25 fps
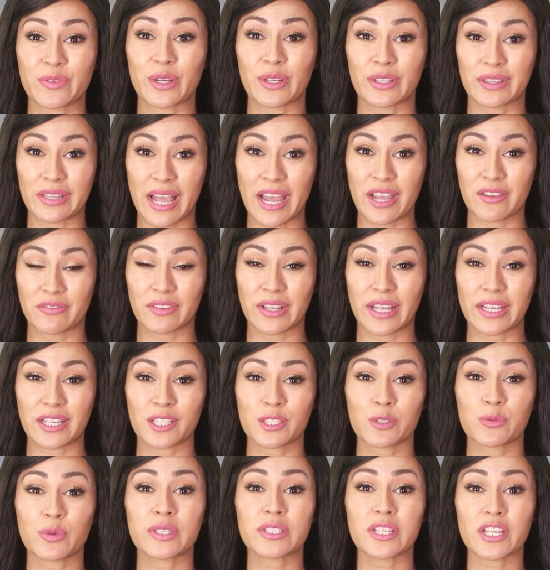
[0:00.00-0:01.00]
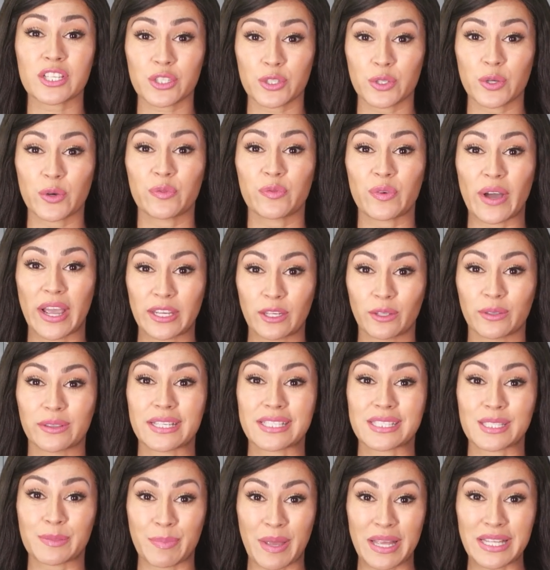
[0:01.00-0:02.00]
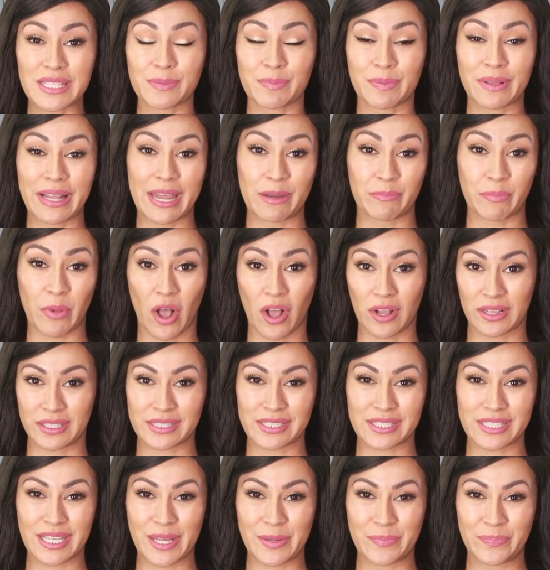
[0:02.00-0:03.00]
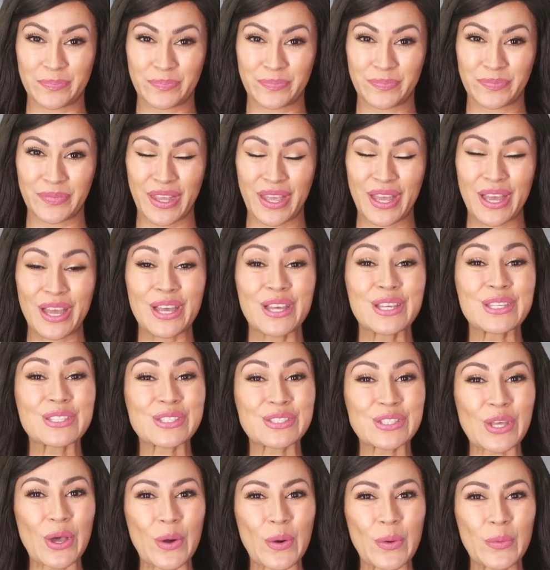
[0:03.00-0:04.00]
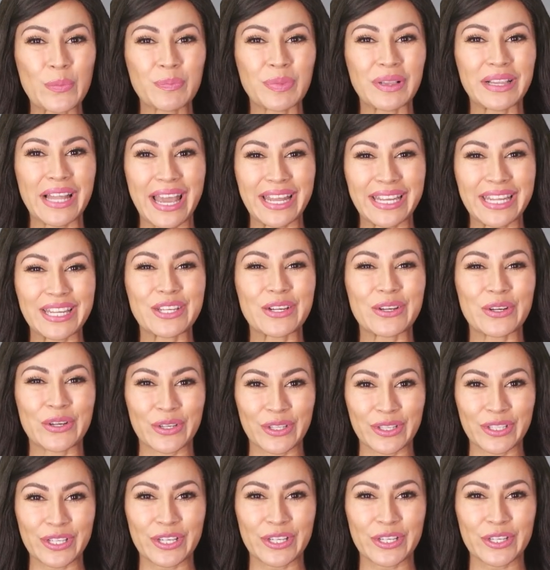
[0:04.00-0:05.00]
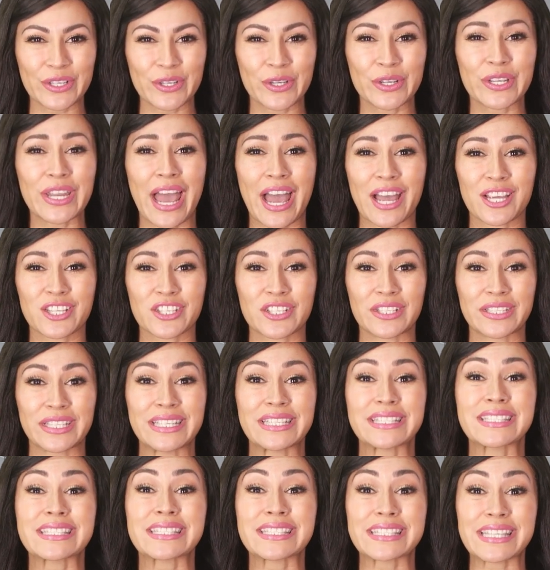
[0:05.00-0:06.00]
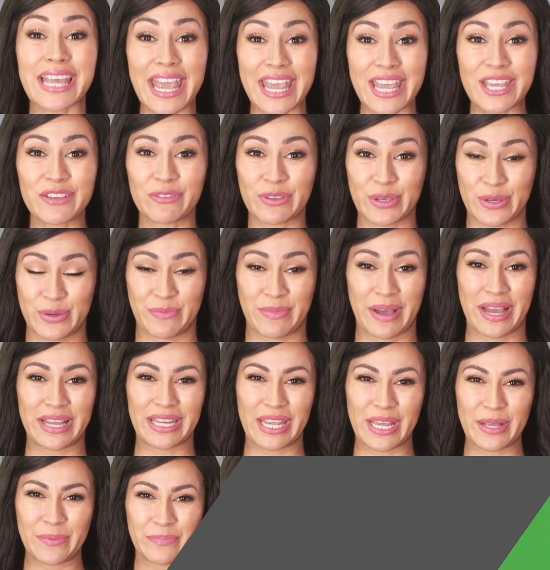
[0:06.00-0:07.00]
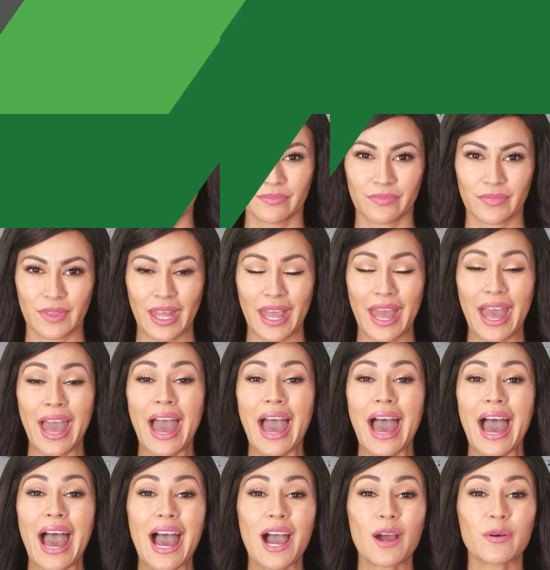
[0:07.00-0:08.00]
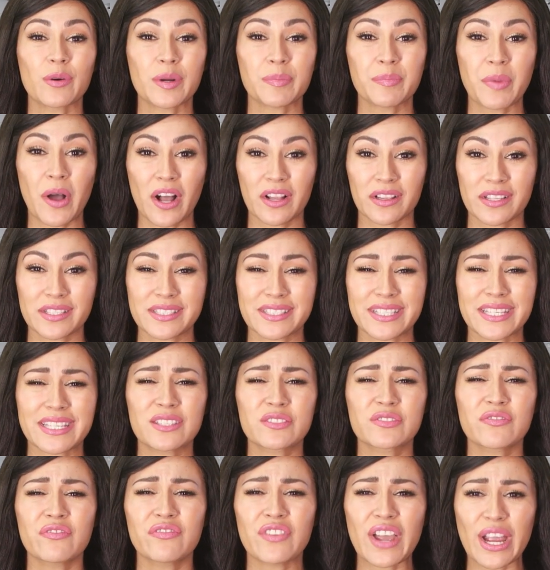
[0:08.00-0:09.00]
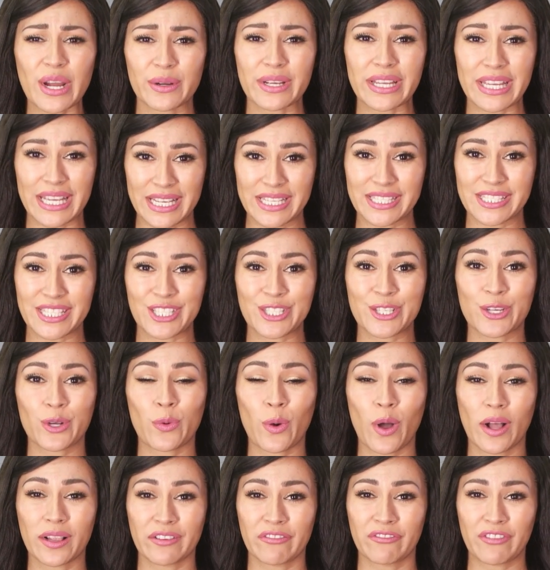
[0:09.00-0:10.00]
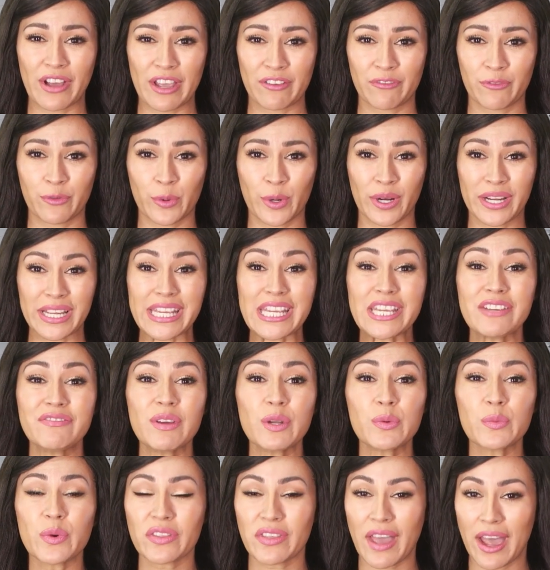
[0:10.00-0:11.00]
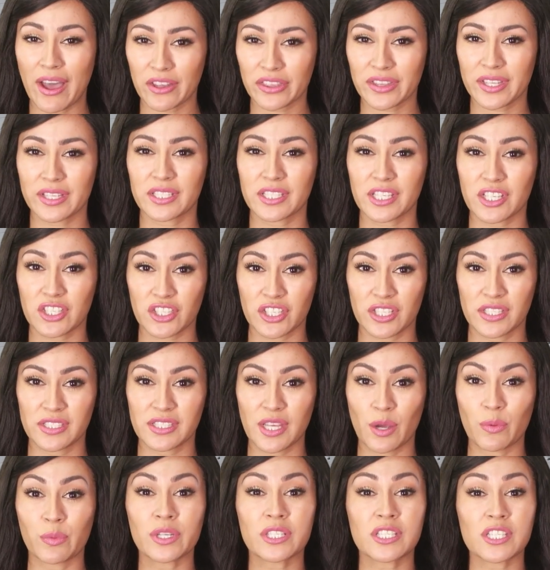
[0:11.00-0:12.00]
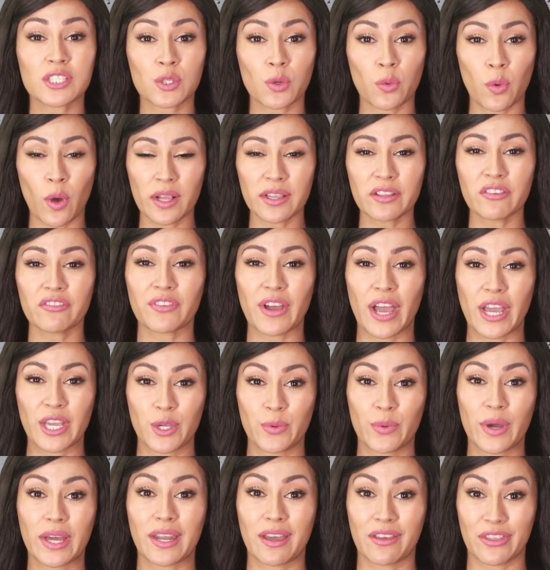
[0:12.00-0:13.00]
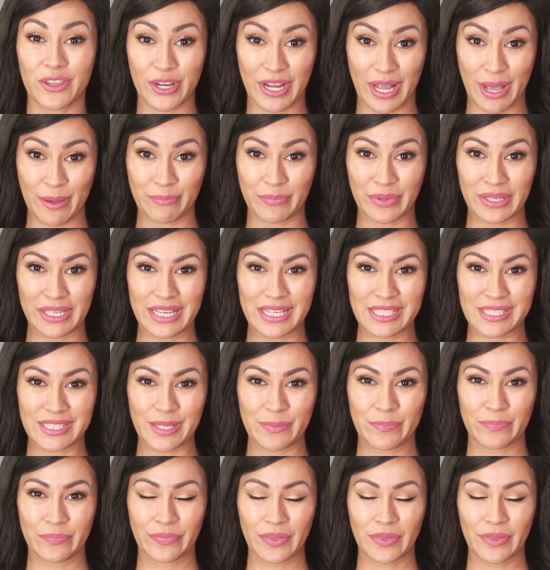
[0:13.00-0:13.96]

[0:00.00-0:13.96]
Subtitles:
your life like a traditional final expense plan policy. So planning earlier could actually save you money. Our policy is very easy to qualify for, even with health conditions that would disqualify you at other companies.